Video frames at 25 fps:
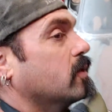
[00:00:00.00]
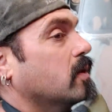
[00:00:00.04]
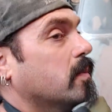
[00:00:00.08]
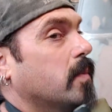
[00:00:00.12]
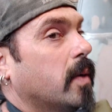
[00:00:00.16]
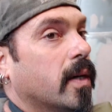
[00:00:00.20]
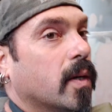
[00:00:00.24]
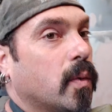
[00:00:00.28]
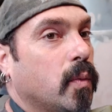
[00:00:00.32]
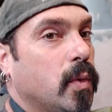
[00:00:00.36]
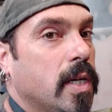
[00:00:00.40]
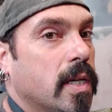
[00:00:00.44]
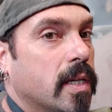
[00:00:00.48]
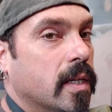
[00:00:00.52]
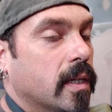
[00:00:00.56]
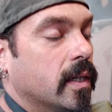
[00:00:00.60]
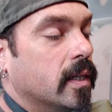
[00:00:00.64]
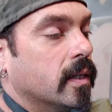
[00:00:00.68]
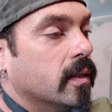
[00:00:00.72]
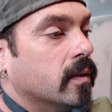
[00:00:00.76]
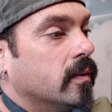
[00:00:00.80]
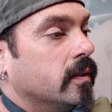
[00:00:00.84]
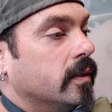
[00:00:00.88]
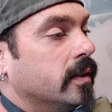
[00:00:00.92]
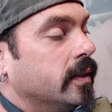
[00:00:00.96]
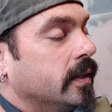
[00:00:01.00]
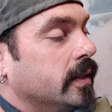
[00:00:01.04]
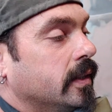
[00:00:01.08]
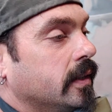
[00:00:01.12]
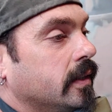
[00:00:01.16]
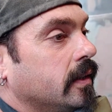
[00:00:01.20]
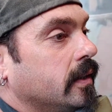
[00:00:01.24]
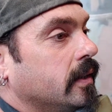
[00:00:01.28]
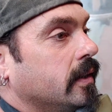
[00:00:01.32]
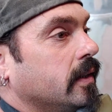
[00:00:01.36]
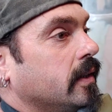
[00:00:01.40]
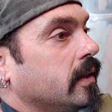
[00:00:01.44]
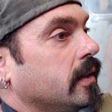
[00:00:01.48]
about a week now,
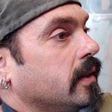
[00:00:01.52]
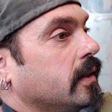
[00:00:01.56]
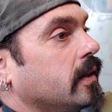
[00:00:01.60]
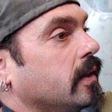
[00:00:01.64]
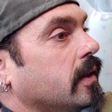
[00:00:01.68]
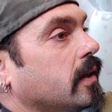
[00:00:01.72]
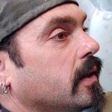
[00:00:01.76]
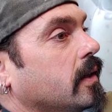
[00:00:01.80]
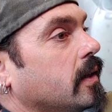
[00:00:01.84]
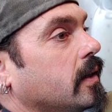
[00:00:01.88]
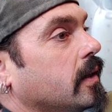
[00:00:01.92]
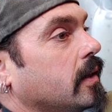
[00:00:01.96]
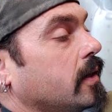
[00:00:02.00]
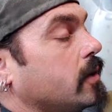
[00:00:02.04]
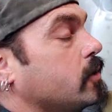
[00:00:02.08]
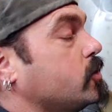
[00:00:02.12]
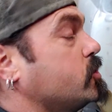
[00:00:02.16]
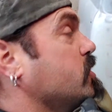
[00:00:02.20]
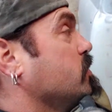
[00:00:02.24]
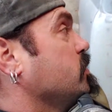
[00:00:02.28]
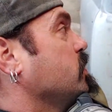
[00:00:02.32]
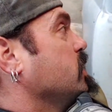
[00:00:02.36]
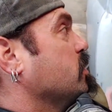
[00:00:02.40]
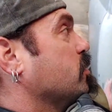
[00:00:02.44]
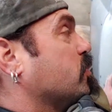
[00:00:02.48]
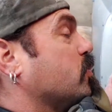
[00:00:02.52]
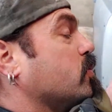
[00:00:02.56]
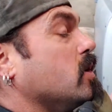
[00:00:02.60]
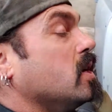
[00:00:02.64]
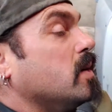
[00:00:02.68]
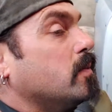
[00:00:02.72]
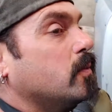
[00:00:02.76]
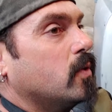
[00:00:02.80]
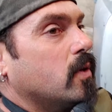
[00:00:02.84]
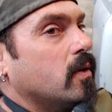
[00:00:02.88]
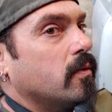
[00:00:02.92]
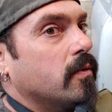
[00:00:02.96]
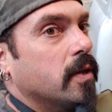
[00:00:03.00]
and it should be in
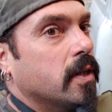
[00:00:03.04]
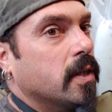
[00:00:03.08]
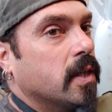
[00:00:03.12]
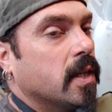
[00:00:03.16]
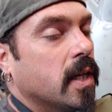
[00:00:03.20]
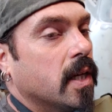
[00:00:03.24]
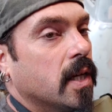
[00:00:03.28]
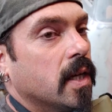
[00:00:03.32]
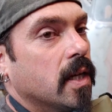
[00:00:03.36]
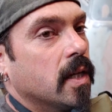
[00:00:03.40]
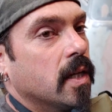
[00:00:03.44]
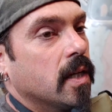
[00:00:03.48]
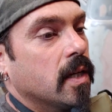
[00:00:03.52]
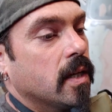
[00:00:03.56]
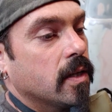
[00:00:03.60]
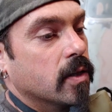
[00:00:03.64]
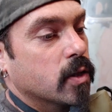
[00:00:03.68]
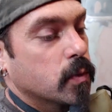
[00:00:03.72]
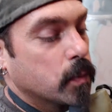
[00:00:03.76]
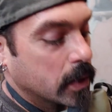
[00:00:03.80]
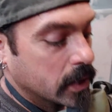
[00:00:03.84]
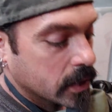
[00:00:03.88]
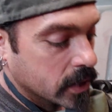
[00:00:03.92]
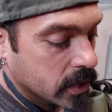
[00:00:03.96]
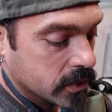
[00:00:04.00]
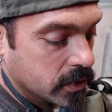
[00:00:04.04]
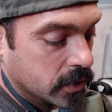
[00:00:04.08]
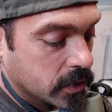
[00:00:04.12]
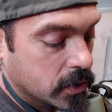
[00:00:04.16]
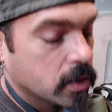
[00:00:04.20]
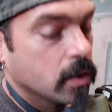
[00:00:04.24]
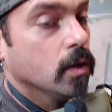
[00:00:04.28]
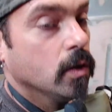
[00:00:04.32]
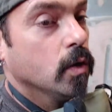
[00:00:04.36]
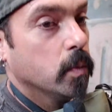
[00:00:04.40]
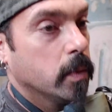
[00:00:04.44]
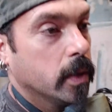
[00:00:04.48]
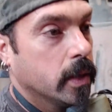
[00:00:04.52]
primer already. It's because it's
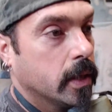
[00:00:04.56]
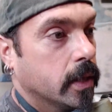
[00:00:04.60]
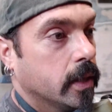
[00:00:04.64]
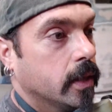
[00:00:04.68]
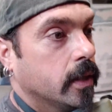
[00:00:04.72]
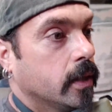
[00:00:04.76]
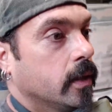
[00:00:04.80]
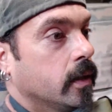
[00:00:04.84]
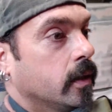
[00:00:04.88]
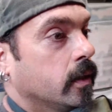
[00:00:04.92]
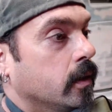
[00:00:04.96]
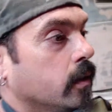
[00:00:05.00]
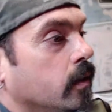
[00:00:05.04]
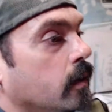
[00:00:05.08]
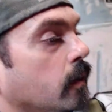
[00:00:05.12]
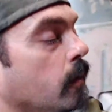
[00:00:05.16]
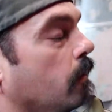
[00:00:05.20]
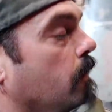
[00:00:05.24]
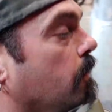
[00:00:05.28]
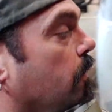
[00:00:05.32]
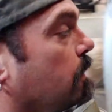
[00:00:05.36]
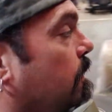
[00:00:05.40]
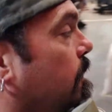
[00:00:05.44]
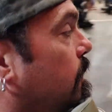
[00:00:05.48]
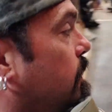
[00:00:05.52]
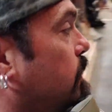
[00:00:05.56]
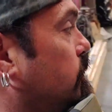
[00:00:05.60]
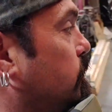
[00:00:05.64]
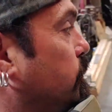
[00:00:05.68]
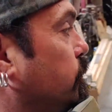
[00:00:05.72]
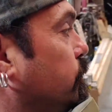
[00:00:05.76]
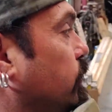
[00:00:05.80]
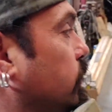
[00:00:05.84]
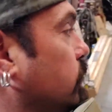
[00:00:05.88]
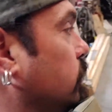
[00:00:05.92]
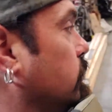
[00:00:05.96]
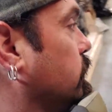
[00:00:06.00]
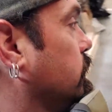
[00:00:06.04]
humid. The
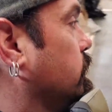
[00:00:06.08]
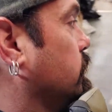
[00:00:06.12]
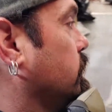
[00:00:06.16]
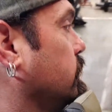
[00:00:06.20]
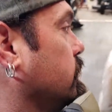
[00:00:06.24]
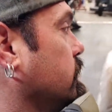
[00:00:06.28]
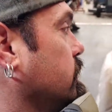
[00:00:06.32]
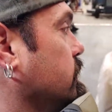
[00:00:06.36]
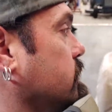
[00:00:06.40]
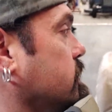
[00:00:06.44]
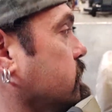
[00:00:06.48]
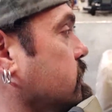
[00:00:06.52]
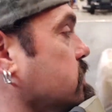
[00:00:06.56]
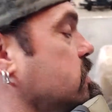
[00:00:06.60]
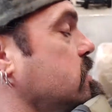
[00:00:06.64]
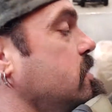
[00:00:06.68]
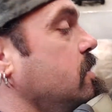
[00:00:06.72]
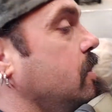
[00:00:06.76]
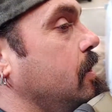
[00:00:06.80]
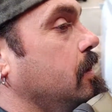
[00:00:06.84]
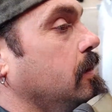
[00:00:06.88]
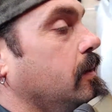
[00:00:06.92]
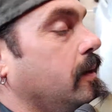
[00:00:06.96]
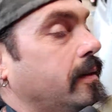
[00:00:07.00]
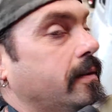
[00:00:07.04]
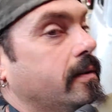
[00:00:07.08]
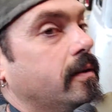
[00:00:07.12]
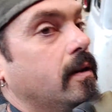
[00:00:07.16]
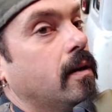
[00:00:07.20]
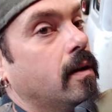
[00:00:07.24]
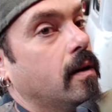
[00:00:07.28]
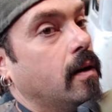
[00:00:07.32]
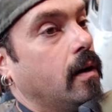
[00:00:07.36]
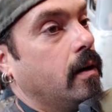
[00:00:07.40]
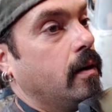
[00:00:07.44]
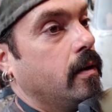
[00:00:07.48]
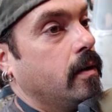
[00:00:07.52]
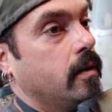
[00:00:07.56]
filler does not like to
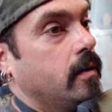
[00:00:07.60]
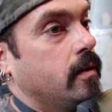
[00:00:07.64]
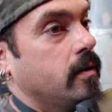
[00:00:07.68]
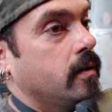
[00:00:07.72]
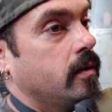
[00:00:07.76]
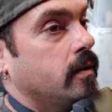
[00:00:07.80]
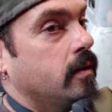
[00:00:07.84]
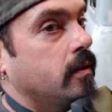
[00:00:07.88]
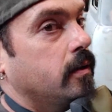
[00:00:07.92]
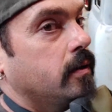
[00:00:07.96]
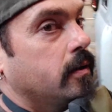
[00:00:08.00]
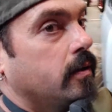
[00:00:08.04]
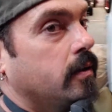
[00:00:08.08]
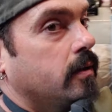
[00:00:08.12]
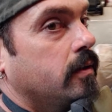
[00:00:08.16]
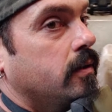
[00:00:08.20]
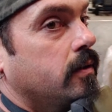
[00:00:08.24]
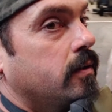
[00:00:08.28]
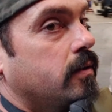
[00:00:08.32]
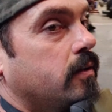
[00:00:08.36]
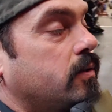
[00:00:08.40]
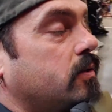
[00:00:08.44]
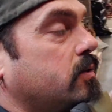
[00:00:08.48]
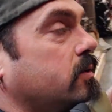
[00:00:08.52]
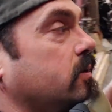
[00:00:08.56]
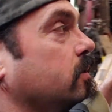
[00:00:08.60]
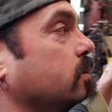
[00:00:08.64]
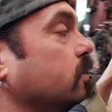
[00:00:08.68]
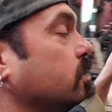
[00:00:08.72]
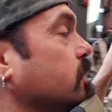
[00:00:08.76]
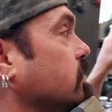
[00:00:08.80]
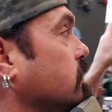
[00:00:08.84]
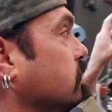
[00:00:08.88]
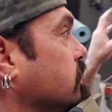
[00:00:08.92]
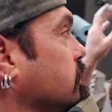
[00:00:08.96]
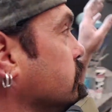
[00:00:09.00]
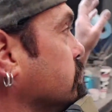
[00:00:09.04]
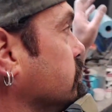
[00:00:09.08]
harden,
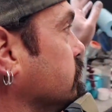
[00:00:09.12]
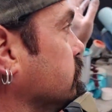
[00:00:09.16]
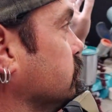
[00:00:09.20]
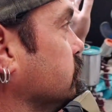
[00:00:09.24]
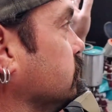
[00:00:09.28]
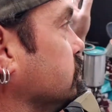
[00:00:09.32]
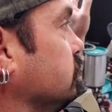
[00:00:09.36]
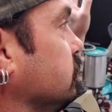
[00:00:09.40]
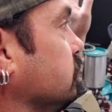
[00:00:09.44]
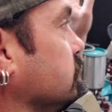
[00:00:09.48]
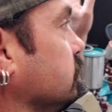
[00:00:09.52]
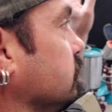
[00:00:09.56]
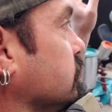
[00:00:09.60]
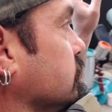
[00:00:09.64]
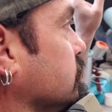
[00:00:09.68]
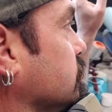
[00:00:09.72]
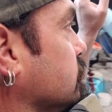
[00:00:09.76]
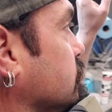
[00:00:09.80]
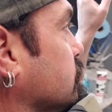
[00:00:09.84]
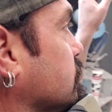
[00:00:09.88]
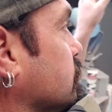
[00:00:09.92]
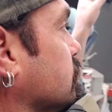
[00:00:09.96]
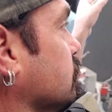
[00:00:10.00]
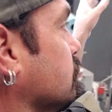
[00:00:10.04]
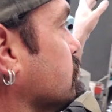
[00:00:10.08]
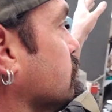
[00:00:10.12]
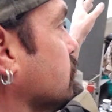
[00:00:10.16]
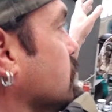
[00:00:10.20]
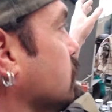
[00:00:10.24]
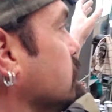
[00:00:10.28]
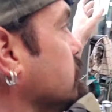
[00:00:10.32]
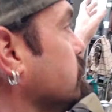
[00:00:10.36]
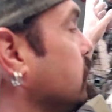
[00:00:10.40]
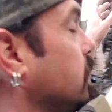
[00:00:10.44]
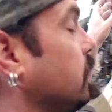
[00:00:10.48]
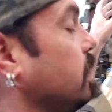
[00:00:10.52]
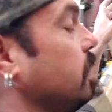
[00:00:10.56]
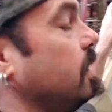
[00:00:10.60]
so
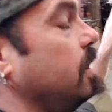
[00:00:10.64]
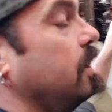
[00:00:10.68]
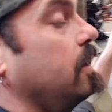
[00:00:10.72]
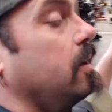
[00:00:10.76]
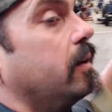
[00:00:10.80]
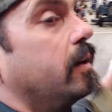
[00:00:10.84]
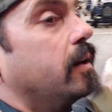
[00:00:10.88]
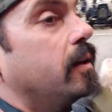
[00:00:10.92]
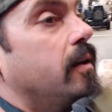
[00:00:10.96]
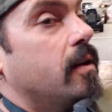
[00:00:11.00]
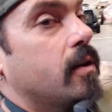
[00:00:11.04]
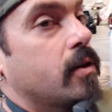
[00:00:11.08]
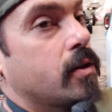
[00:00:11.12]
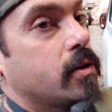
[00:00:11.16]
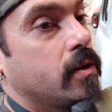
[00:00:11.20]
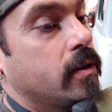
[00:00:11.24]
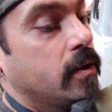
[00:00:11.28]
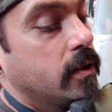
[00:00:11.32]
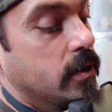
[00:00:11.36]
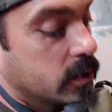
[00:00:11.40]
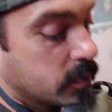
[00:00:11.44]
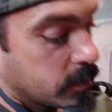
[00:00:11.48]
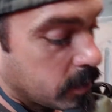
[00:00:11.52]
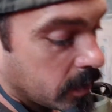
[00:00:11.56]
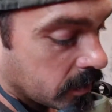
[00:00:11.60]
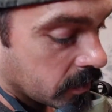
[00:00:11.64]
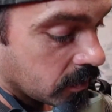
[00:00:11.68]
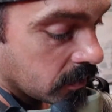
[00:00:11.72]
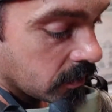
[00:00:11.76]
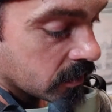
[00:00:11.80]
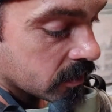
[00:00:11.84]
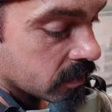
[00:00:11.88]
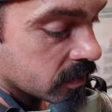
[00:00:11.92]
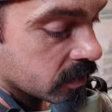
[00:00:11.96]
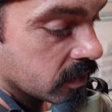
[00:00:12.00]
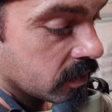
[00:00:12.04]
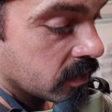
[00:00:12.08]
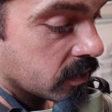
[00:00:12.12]
my air conditioning has been
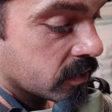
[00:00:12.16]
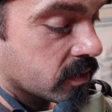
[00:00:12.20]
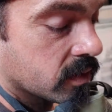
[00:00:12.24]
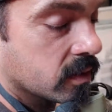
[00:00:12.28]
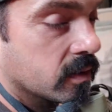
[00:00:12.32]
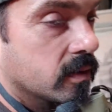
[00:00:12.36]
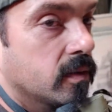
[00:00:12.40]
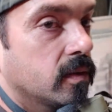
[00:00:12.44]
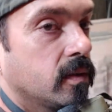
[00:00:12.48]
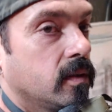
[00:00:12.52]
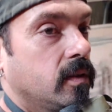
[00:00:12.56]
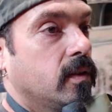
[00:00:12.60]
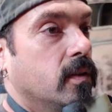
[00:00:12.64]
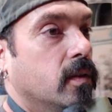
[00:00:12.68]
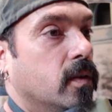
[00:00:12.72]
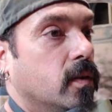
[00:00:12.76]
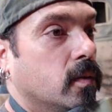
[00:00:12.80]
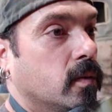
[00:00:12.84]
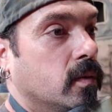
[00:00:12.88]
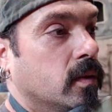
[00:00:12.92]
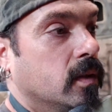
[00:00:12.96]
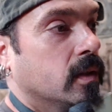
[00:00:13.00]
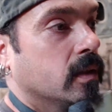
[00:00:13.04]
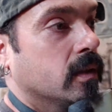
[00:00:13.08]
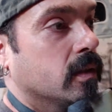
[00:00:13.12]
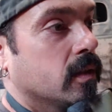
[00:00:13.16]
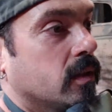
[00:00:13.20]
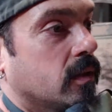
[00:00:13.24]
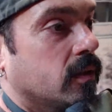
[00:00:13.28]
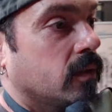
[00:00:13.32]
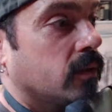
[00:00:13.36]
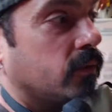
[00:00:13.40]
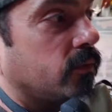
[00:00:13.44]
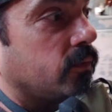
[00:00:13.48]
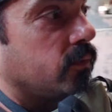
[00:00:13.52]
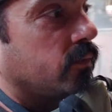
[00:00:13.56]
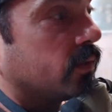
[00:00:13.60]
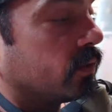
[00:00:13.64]
on since
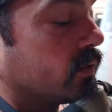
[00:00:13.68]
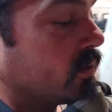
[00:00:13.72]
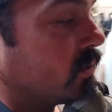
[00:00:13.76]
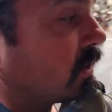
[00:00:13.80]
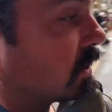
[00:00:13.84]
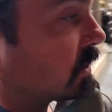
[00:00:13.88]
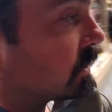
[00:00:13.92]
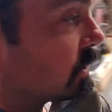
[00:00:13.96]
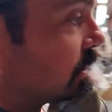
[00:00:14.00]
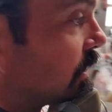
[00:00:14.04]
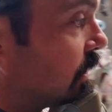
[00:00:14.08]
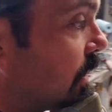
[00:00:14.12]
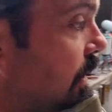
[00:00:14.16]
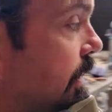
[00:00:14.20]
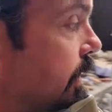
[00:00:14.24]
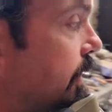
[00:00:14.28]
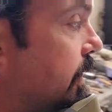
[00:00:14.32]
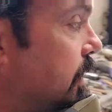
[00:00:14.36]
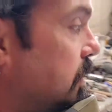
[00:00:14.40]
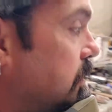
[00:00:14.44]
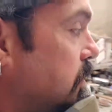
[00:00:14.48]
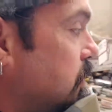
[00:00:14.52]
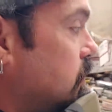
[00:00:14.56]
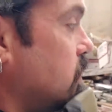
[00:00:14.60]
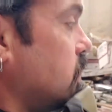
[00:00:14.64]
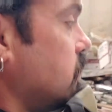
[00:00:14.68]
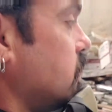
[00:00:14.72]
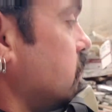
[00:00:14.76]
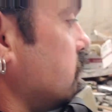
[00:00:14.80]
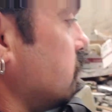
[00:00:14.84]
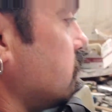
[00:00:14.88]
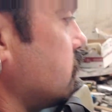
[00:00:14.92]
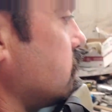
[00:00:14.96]
6 o'clock in the morning or